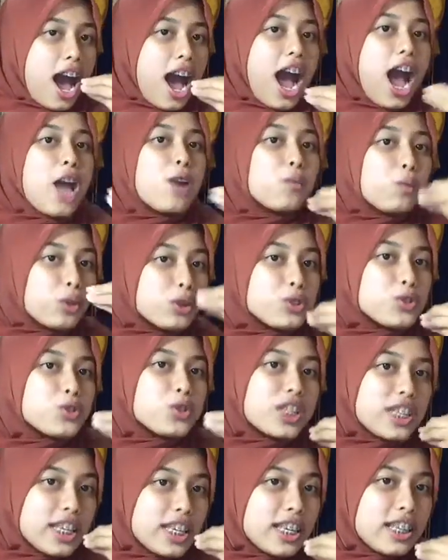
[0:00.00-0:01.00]
I want to
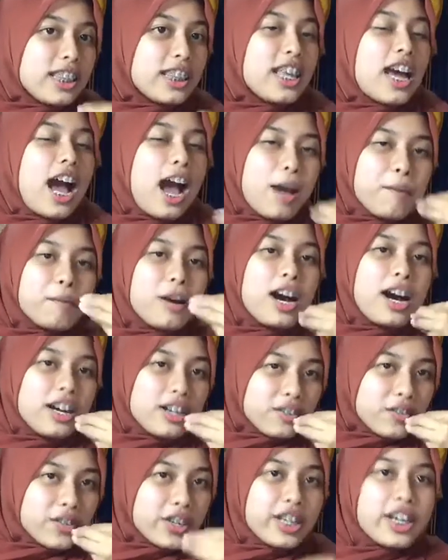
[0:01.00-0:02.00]
eat. I'm
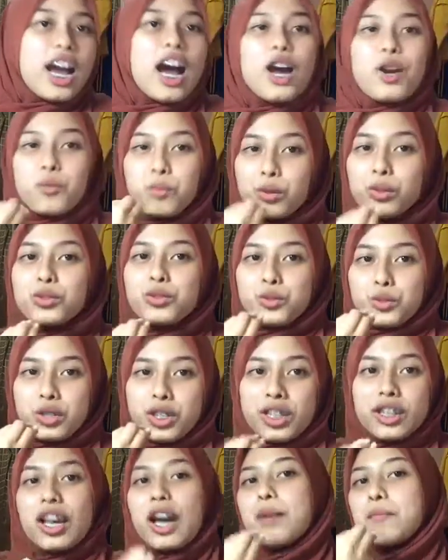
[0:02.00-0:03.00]
hungry. I want to
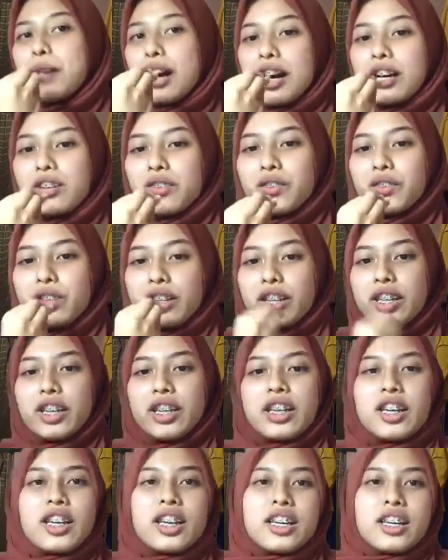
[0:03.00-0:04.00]
eat. I'm hungry.
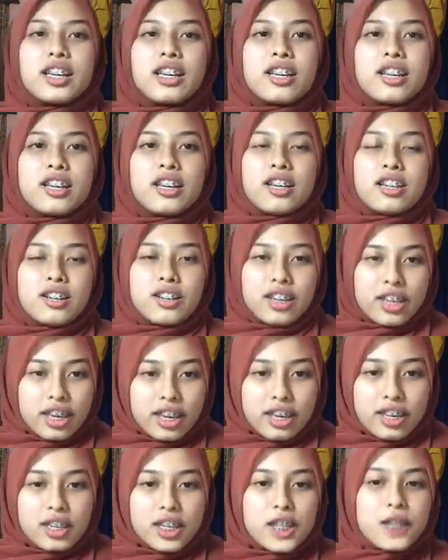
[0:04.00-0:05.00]
Okay?